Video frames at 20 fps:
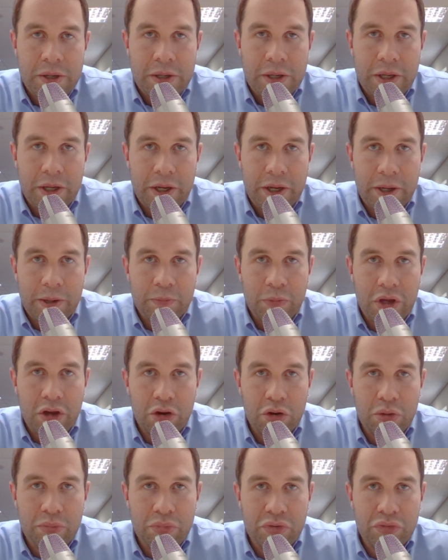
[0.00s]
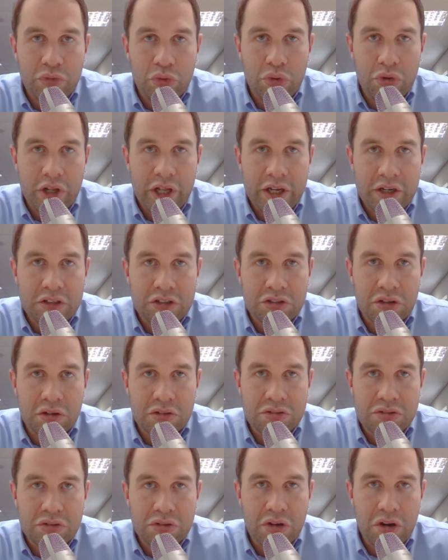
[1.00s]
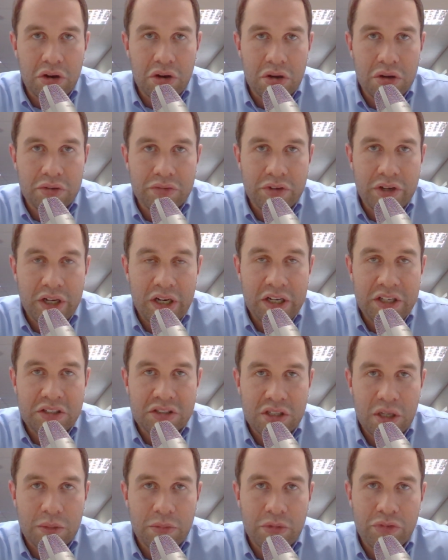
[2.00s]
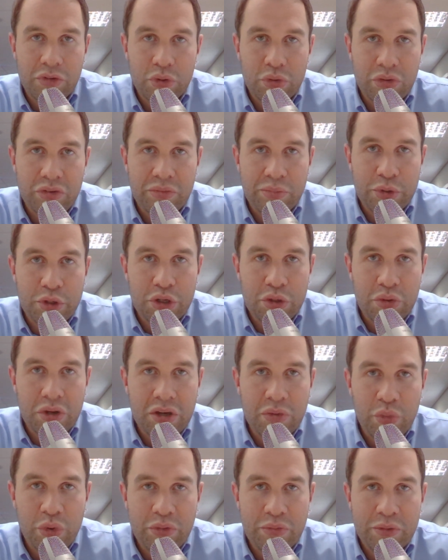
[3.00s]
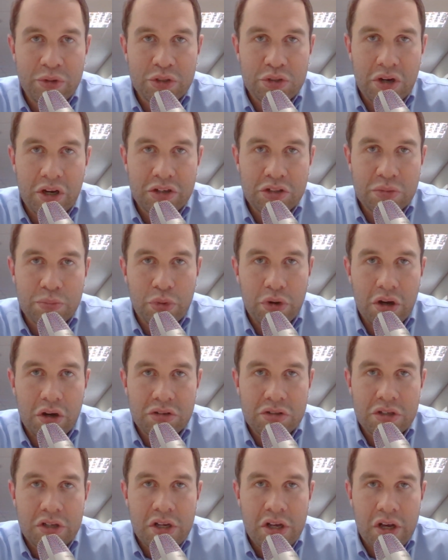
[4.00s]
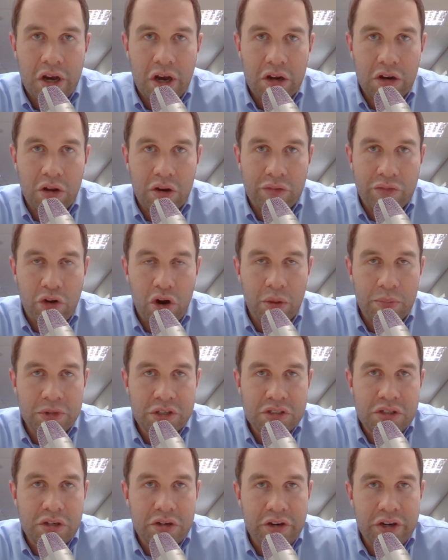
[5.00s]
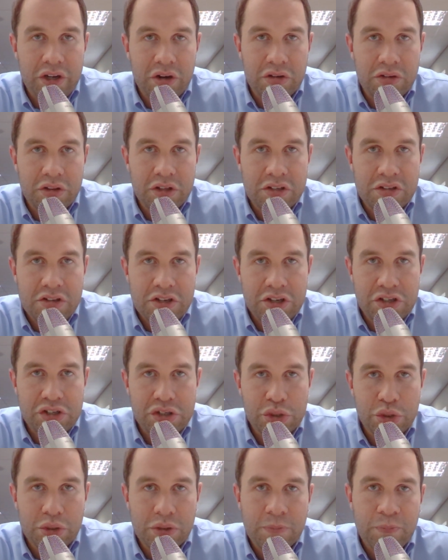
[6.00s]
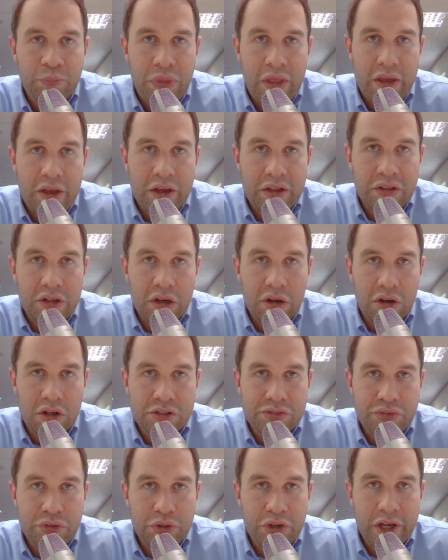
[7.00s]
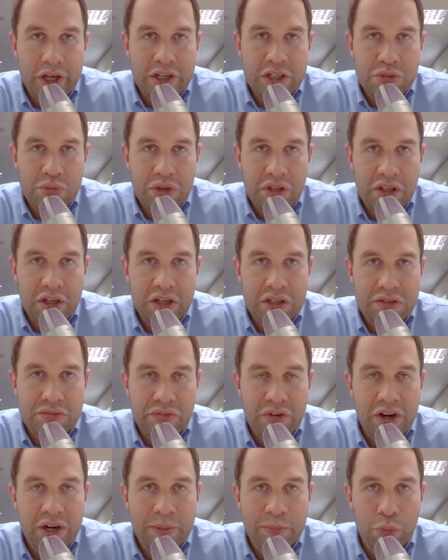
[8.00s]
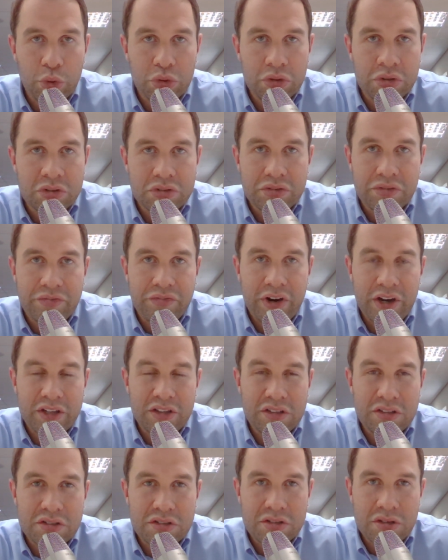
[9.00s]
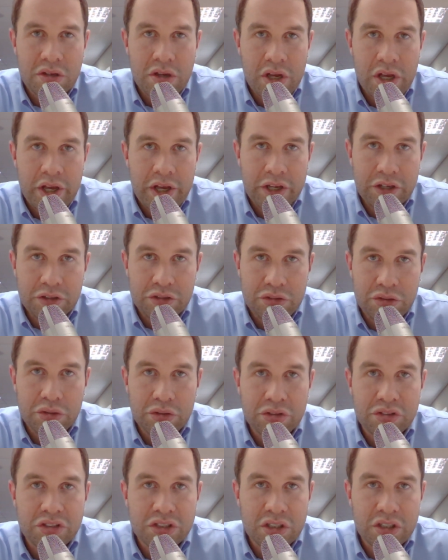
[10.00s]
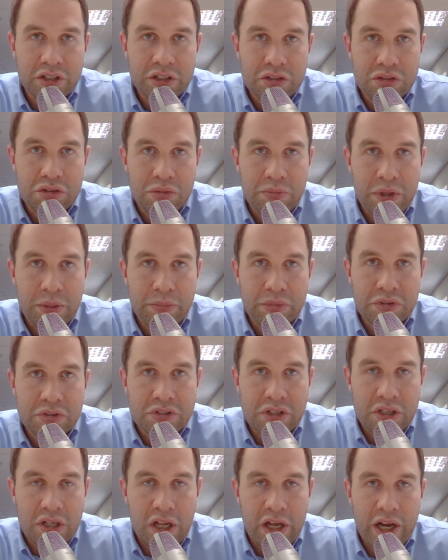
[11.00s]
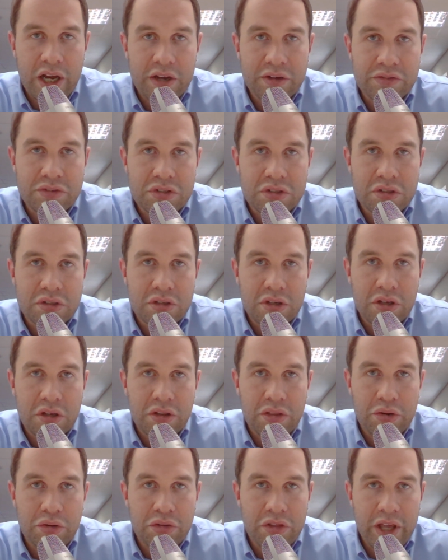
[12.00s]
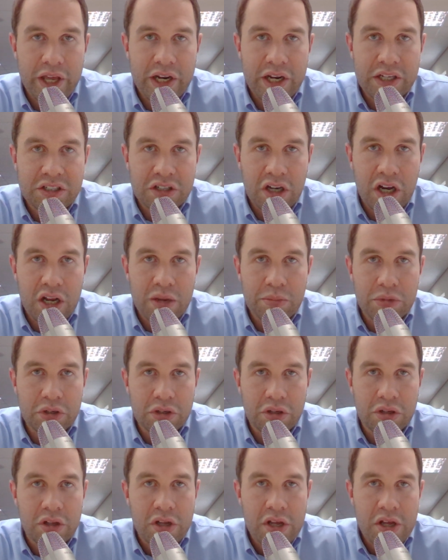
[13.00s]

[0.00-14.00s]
I hope you've all had a chance to go over at least some of what we've been doing. We've been trying to put out a lot of commentary on this issue in the last few days. We think it's very important to fight this intrusion into people's lives through the NHI bill